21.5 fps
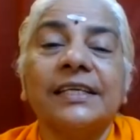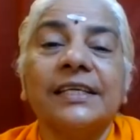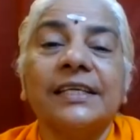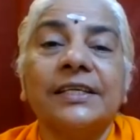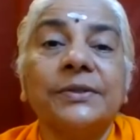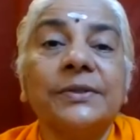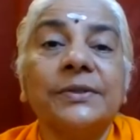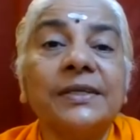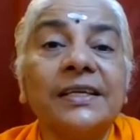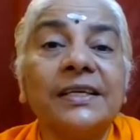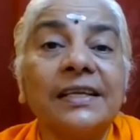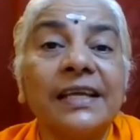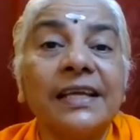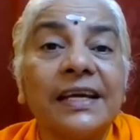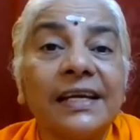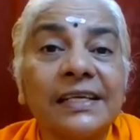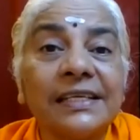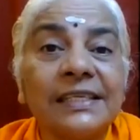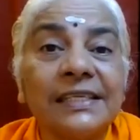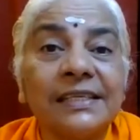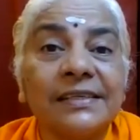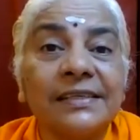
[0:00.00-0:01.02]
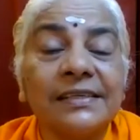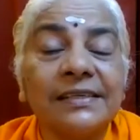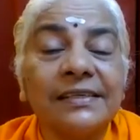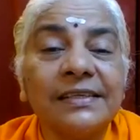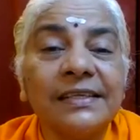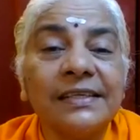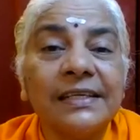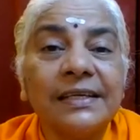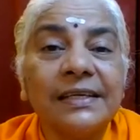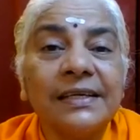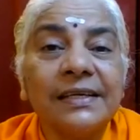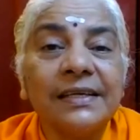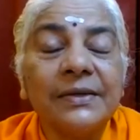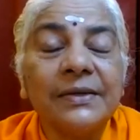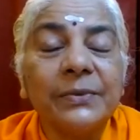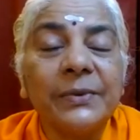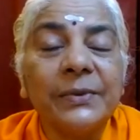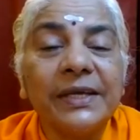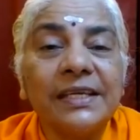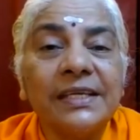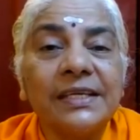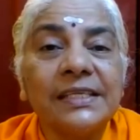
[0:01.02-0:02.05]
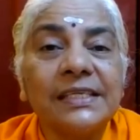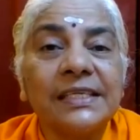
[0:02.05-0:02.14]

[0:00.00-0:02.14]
You know, an actor, when he